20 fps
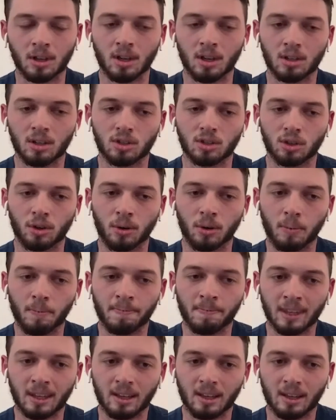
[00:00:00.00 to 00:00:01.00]
So
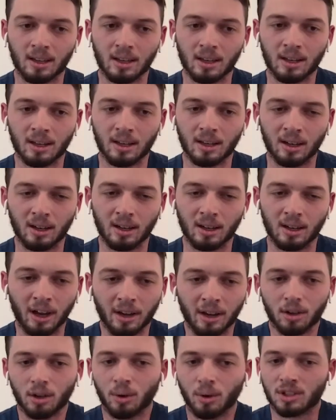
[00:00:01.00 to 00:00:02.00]
I
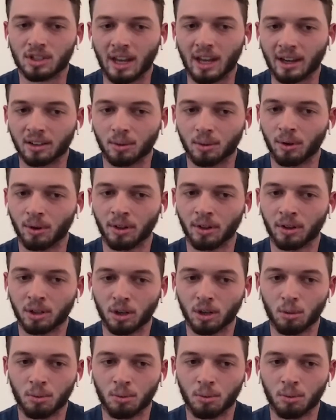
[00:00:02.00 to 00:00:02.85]
don't know exactly where they'll go,